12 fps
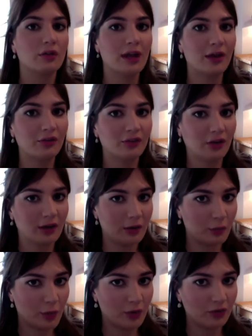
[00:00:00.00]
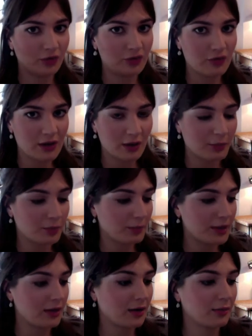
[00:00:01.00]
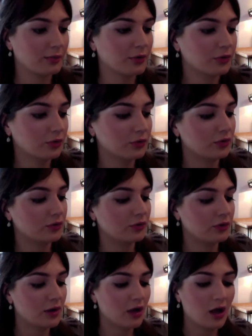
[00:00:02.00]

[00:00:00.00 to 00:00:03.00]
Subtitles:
the outside that won't streak up your makeup, the nozzle's